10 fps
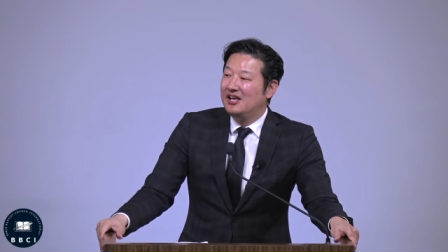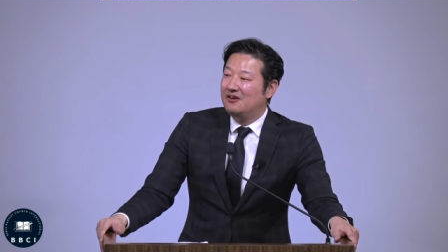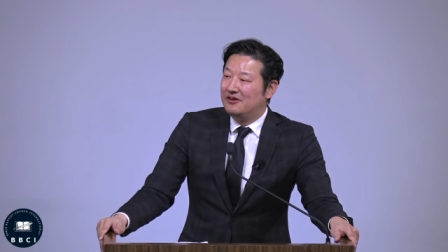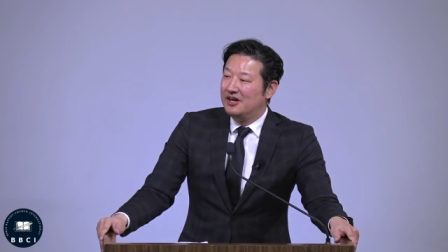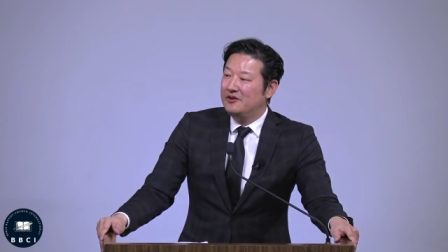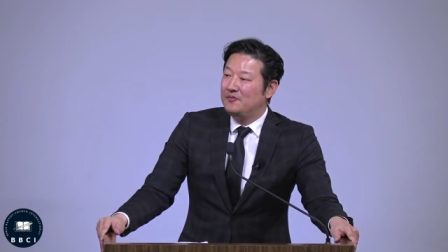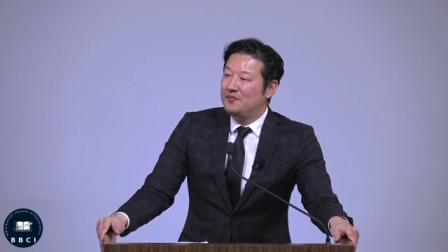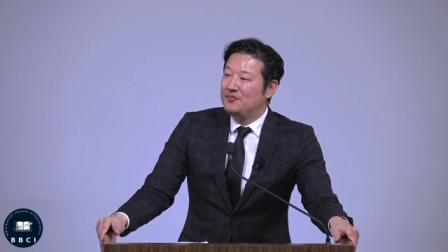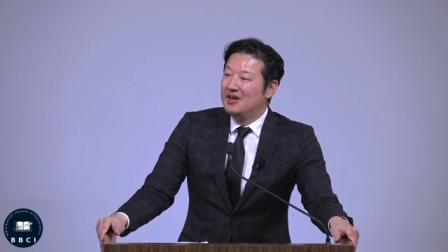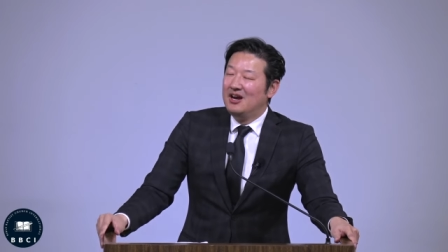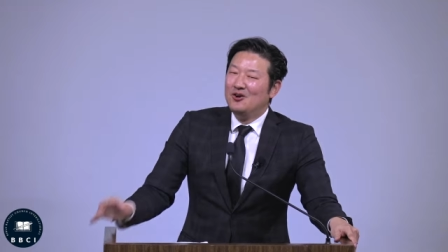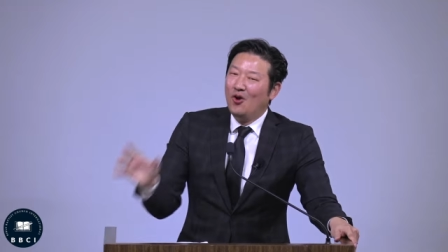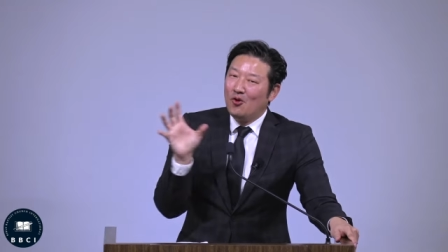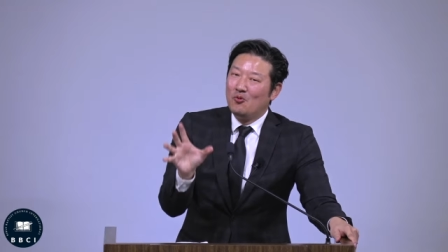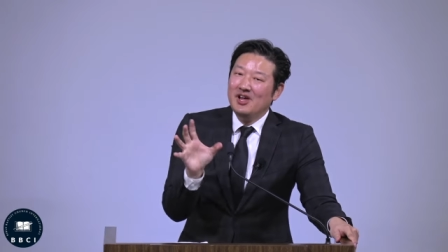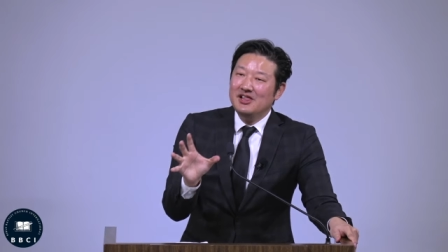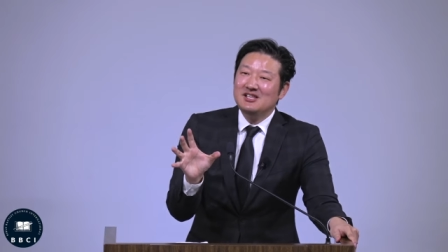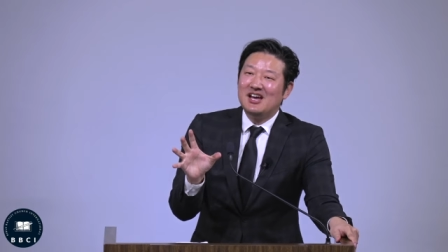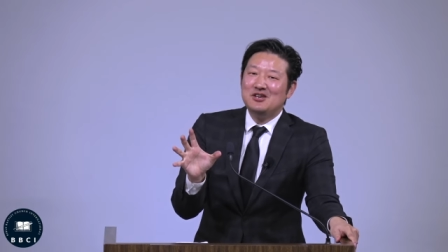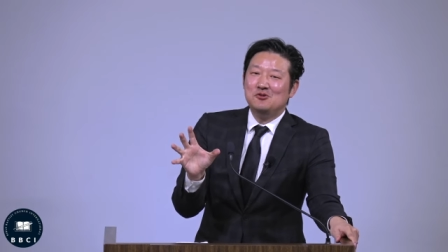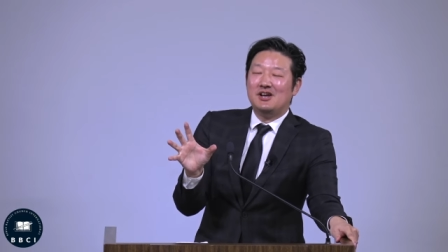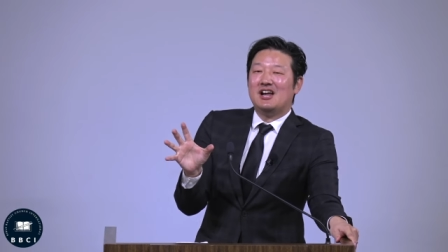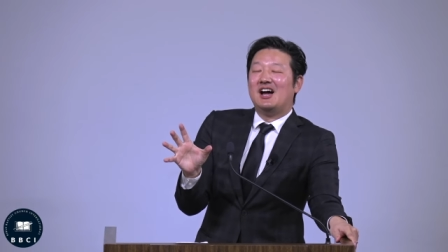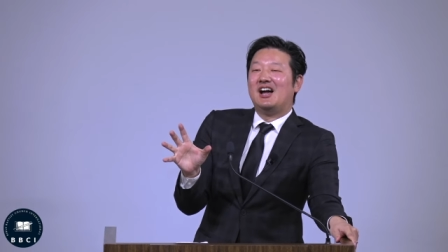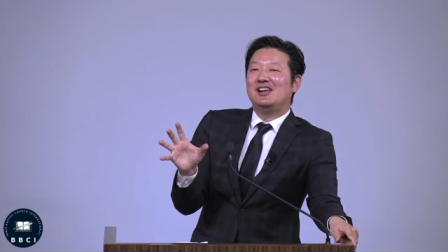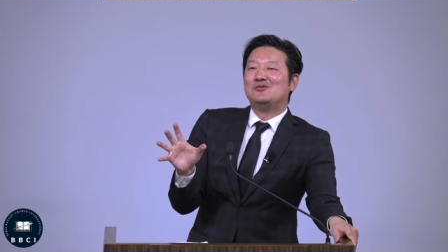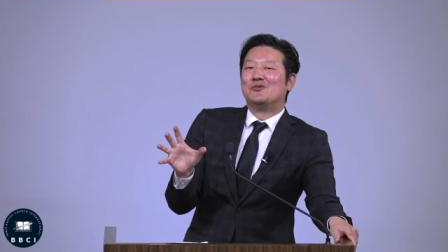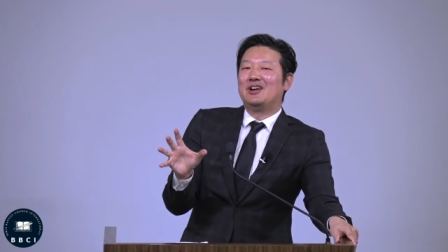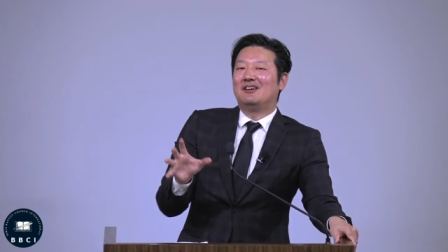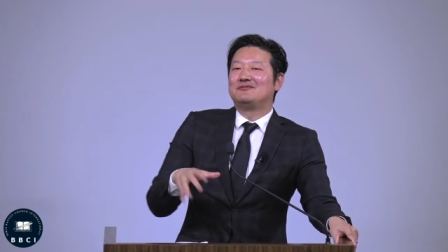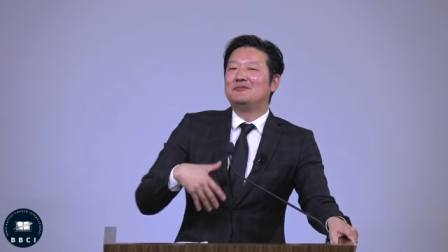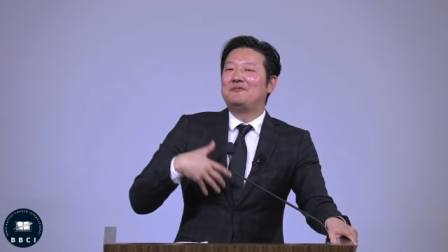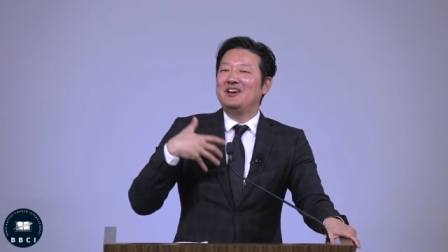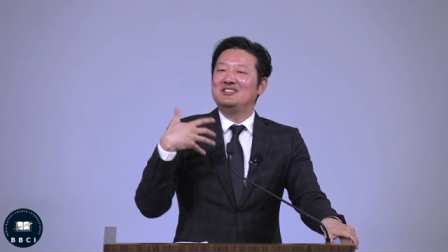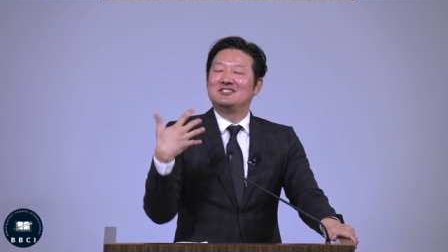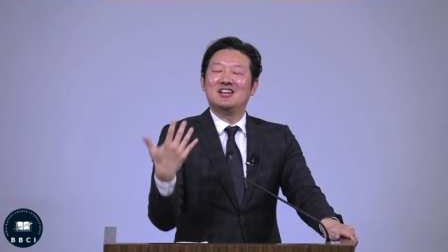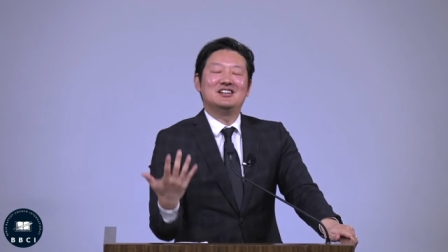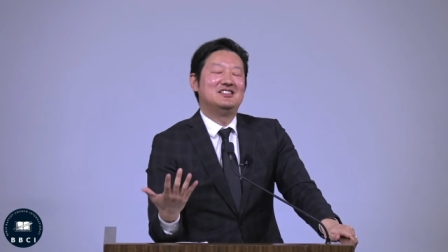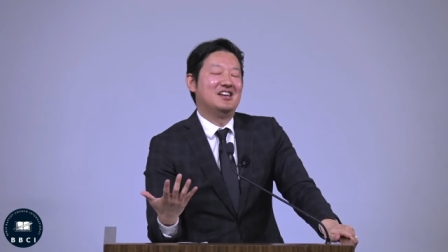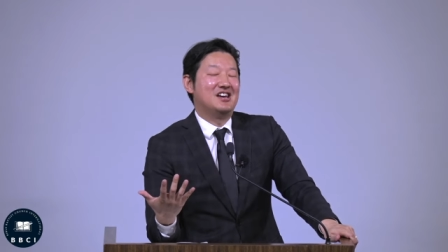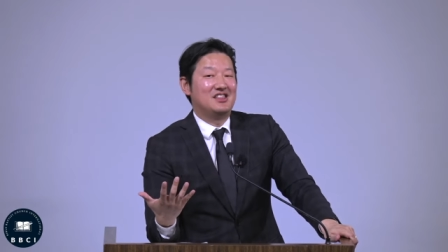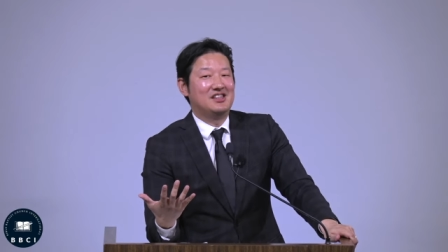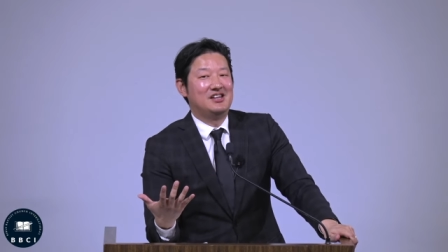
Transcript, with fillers: Right? Lord willing that you and I don't have to face that death